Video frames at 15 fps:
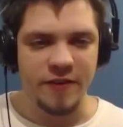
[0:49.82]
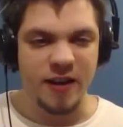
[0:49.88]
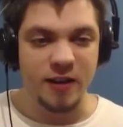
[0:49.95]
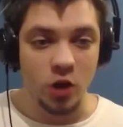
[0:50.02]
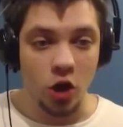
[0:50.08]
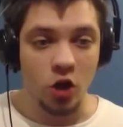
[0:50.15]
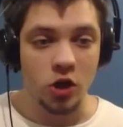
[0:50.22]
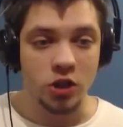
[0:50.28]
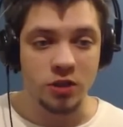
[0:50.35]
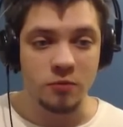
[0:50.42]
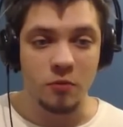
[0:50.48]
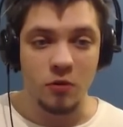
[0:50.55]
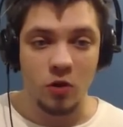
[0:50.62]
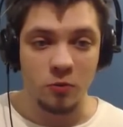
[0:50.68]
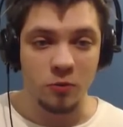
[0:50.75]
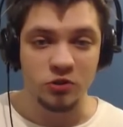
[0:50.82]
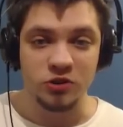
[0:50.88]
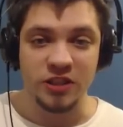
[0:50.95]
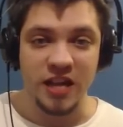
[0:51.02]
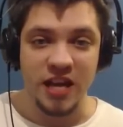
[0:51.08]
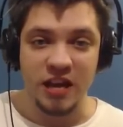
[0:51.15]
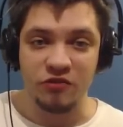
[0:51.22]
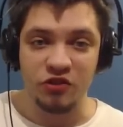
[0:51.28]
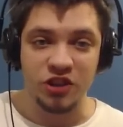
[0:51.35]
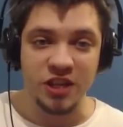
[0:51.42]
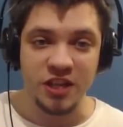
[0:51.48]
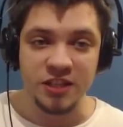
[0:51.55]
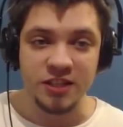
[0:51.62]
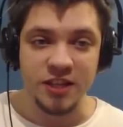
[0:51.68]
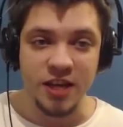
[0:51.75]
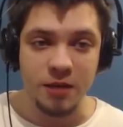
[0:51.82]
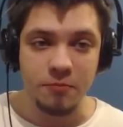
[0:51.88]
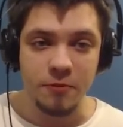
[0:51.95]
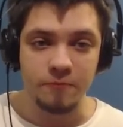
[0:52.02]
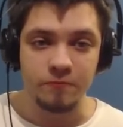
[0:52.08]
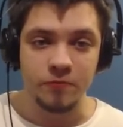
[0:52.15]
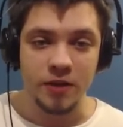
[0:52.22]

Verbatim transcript: unlocked almost everything in the game.